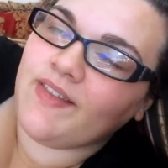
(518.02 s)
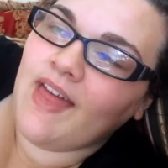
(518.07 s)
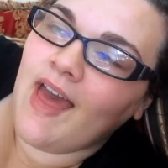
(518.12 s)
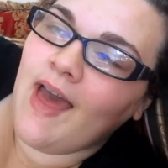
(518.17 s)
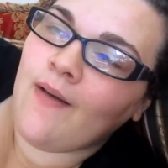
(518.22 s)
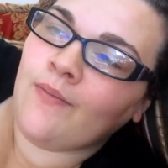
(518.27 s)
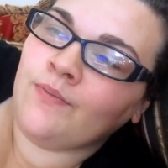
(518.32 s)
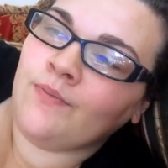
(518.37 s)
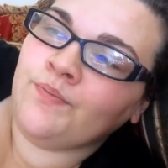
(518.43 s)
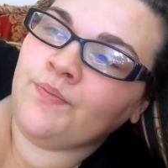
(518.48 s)

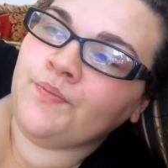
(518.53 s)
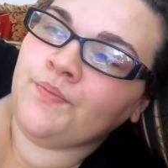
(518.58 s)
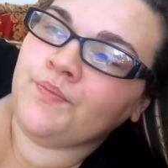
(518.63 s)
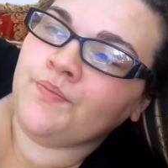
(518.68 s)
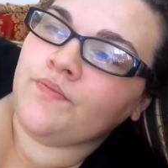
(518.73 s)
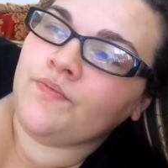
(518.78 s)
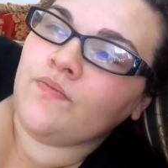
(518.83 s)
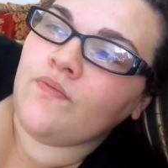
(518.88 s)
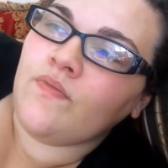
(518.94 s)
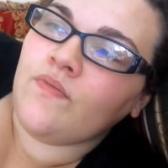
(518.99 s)
that,
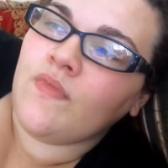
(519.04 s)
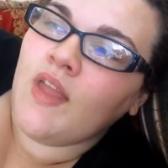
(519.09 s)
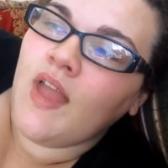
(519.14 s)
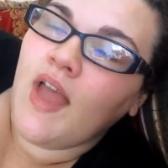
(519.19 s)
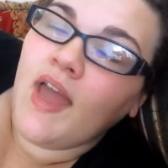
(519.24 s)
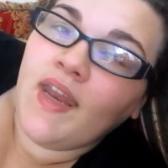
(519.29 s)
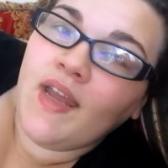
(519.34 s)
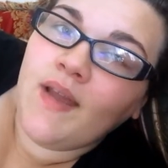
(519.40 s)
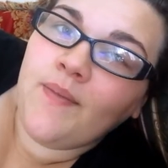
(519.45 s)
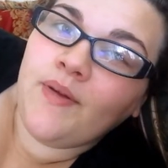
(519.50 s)

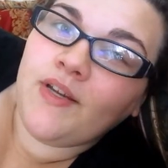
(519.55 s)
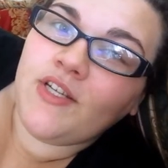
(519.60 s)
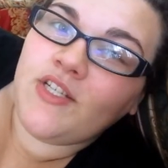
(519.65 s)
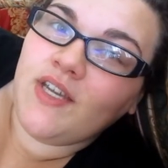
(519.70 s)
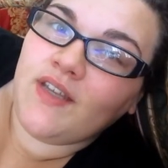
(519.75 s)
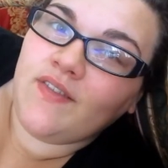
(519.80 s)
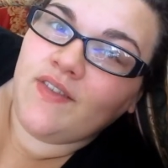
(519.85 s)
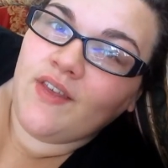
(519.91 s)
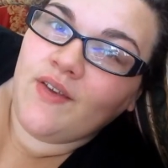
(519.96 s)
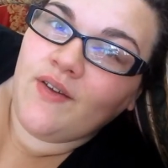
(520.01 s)
and I
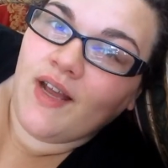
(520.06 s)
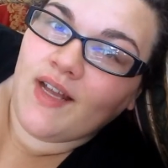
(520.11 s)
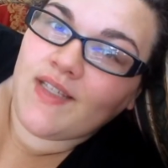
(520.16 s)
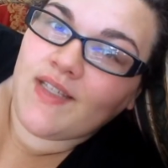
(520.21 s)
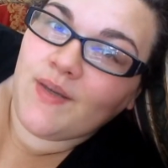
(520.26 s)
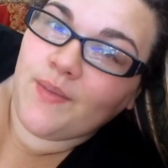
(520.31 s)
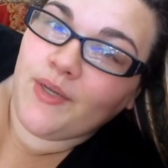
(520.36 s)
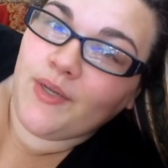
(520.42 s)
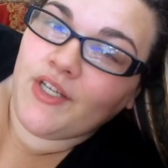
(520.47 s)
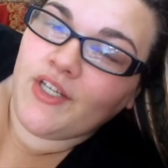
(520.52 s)
appreciate that you
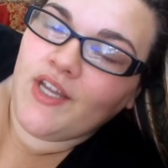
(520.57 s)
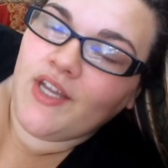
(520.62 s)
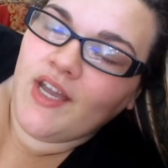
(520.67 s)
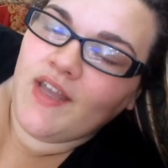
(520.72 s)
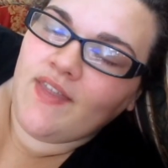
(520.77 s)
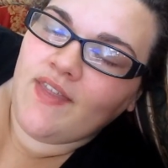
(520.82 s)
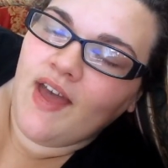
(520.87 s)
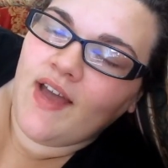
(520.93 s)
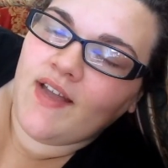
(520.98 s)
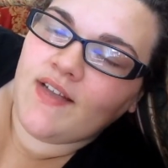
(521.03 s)
guys
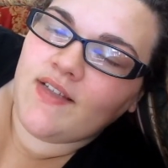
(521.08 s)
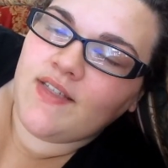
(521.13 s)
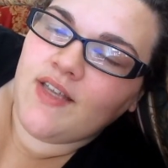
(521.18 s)
appreciate that,